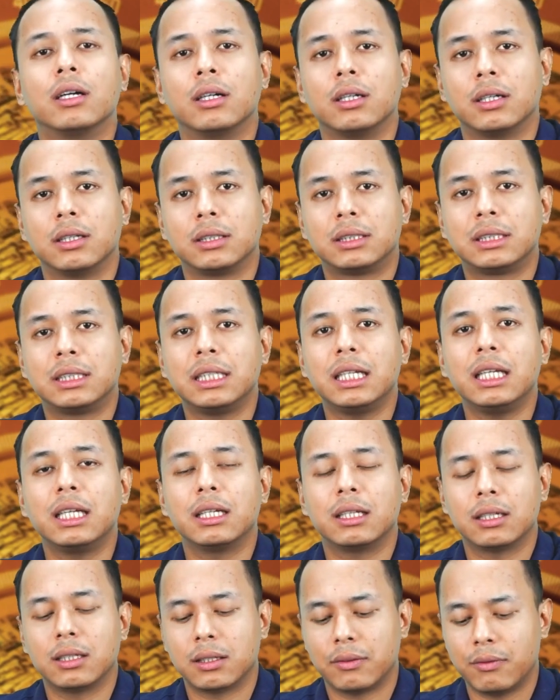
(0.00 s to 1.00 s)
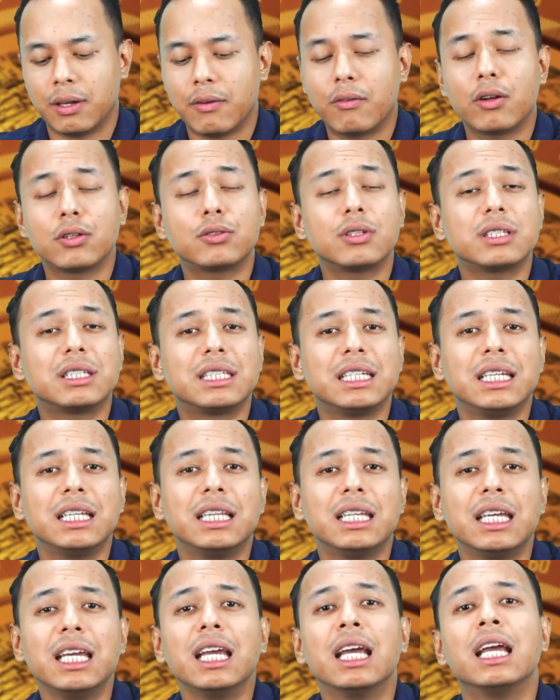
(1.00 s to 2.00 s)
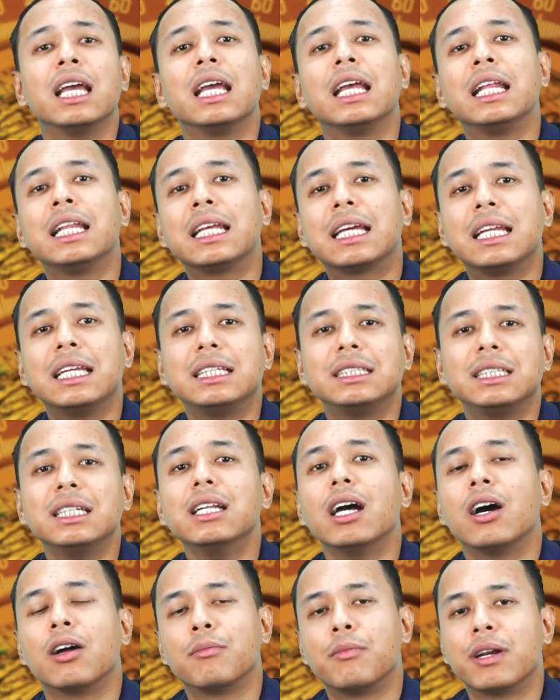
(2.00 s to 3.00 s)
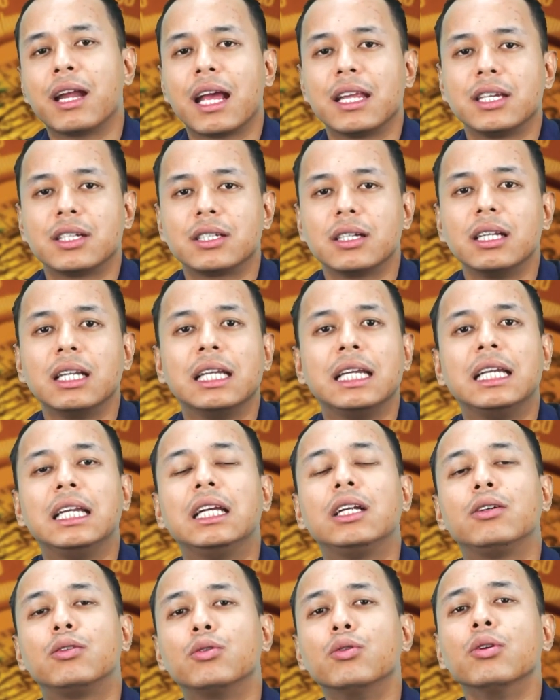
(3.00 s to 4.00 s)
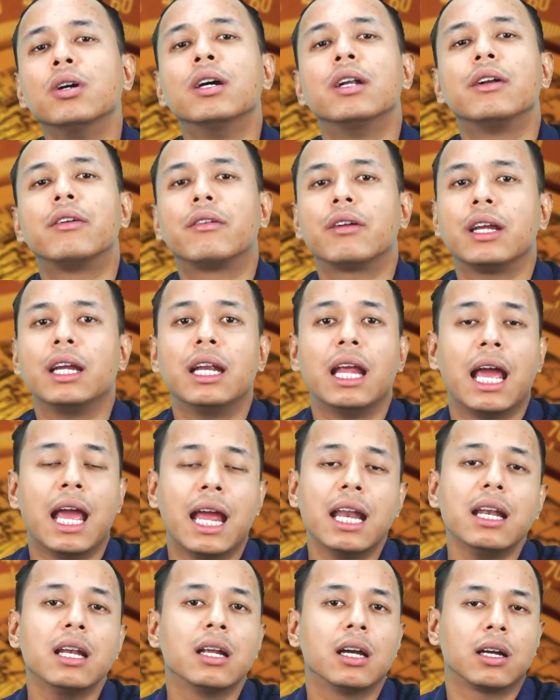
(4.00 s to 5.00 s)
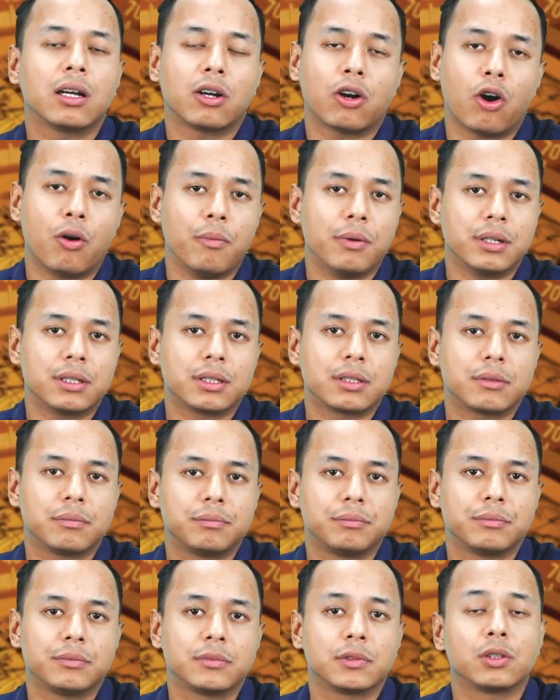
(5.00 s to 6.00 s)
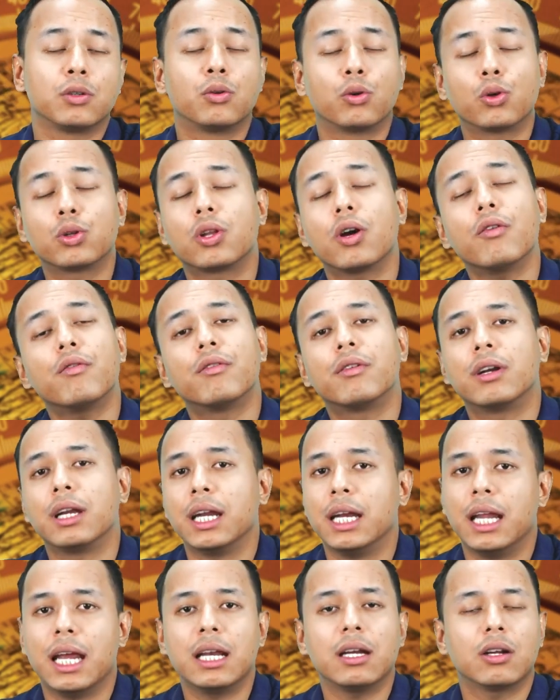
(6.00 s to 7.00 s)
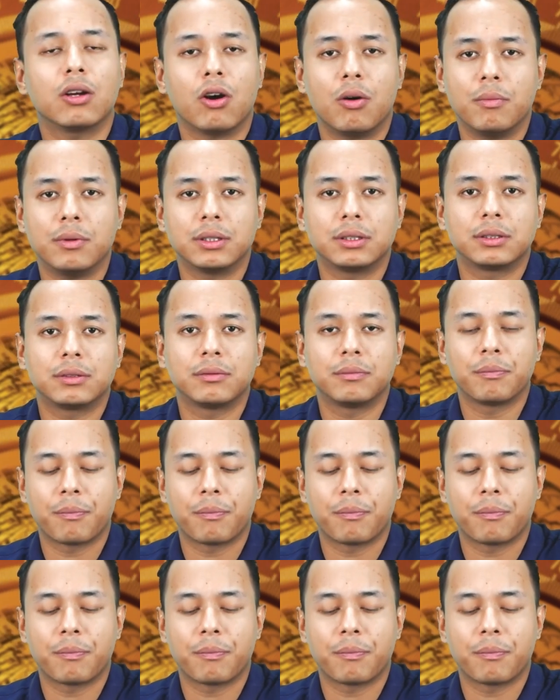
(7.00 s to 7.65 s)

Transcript: seen the increase in urbanization leading to trade and commerce, growth of trade and commerce.